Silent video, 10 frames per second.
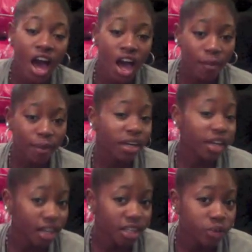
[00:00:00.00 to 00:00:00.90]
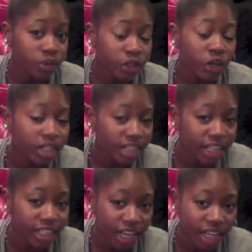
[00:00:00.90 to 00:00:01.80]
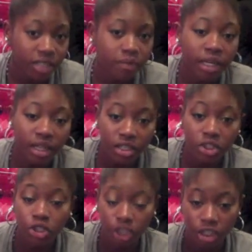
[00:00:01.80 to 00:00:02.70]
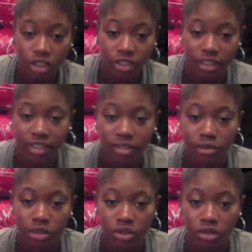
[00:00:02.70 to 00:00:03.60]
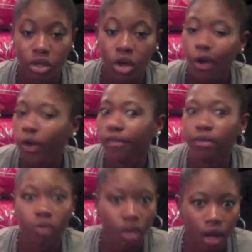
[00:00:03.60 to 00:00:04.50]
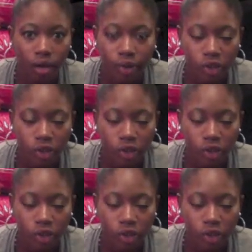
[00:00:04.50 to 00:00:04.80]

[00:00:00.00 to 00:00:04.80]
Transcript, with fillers: because when you go to take a test, make these strictly your testing pencils. Or if you run out of pencil,